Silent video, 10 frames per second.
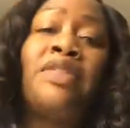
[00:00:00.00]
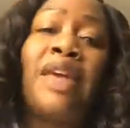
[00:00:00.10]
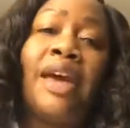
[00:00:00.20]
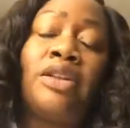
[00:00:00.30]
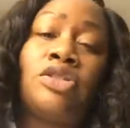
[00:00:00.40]

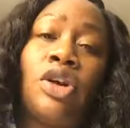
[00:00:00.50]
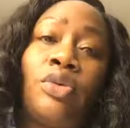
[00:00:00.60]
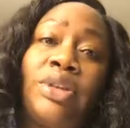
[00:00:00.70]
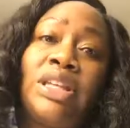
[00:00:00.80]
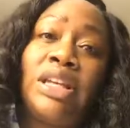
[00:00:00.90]
that
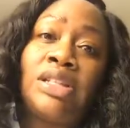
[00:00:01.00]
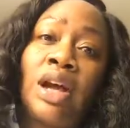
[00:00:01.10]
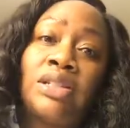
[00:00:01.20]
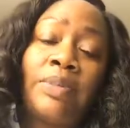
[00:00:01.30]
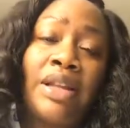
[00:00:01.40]
don't really get
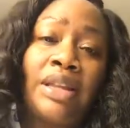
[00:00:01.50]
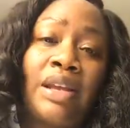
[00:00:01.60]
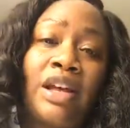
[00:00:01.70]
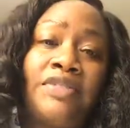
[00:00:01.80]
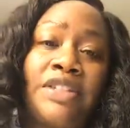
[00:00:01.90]
talked about
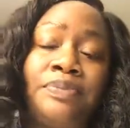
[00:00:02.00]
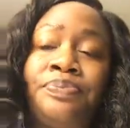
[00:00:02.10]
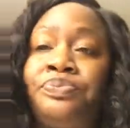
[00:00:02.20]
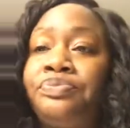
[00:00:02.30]
that often.